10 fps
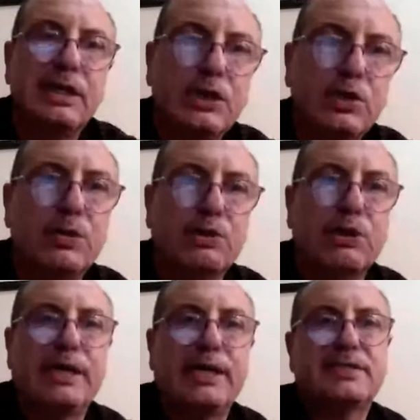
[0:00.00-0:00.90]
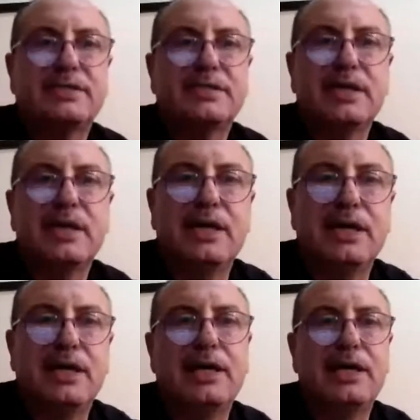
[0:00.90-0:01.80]
human rights
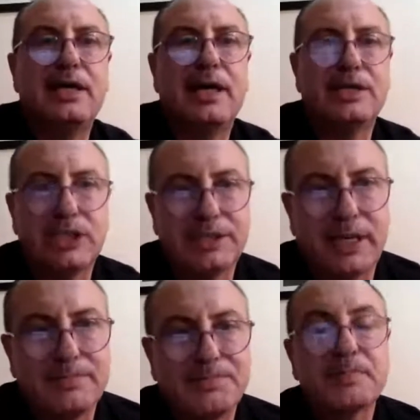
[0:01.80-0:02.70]
agenda.